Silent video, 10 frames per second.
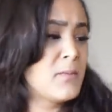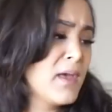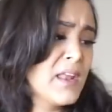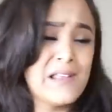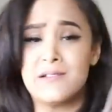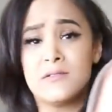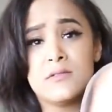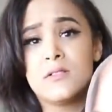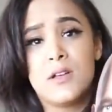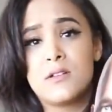a man. I
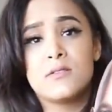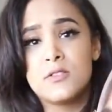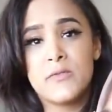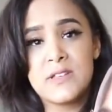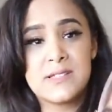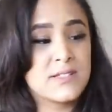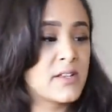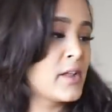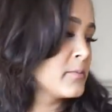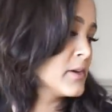don't, I don't know if that's a
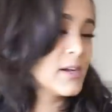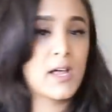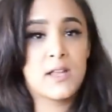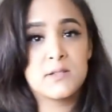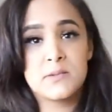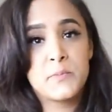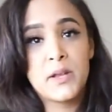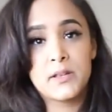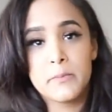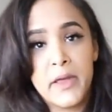celebrity or not. I just
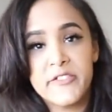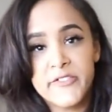picked a man